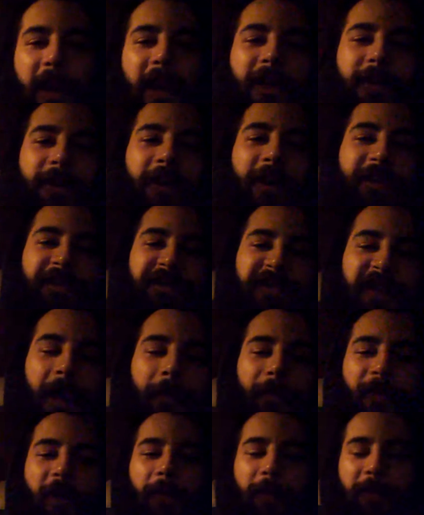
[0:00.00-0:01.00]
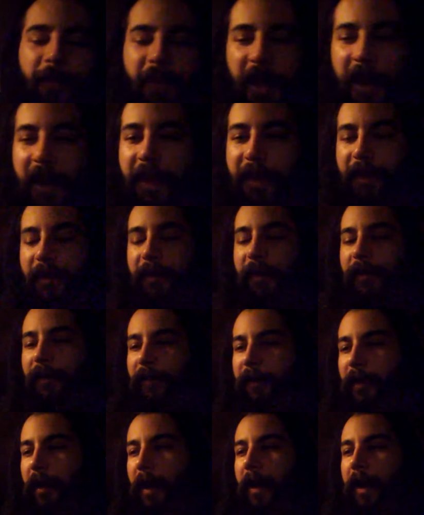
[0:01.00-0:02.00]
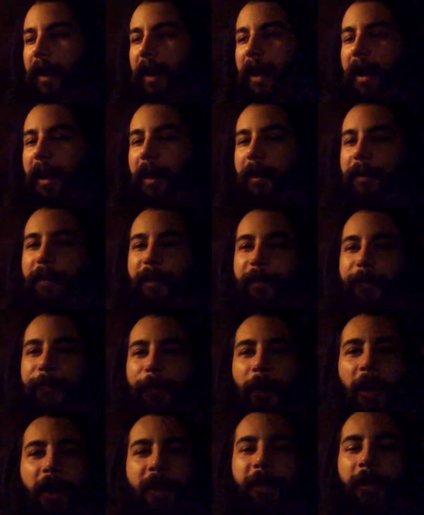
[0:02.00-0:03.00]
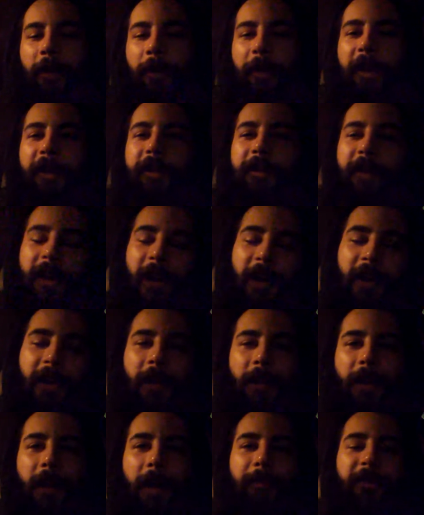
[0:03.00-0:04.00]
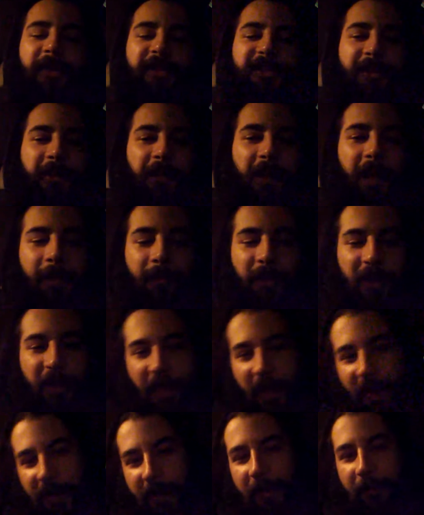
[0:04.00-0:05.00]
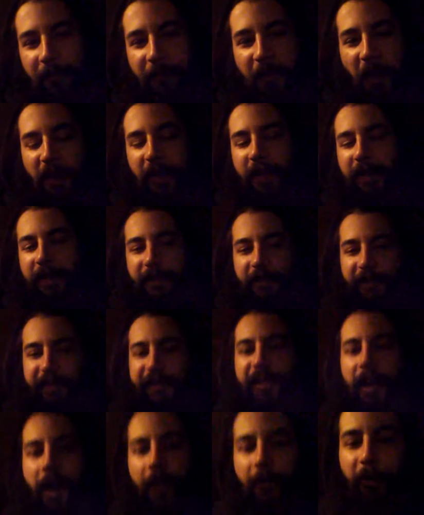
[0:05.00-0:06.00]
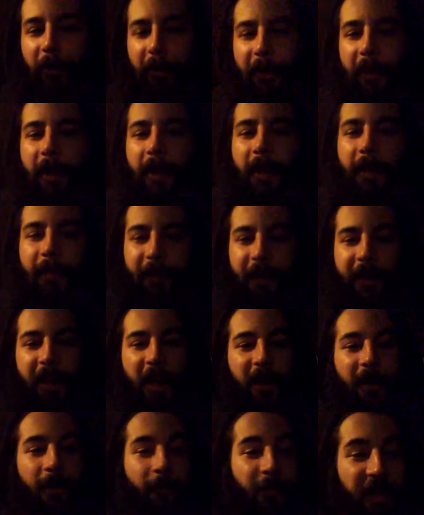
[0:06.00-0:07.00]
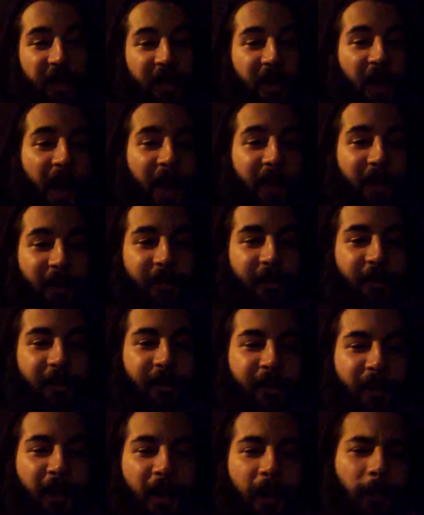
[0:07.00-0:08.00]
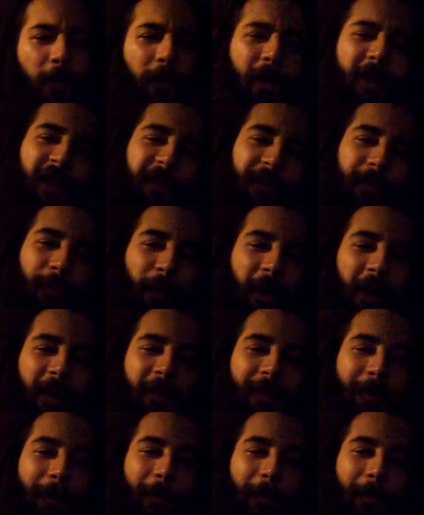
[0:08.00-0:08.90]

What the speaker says: And you had the same thing with the Incans. And as far, then you got Columbus claiming that he fucking discovered the Caribbean islands. Well, guess what?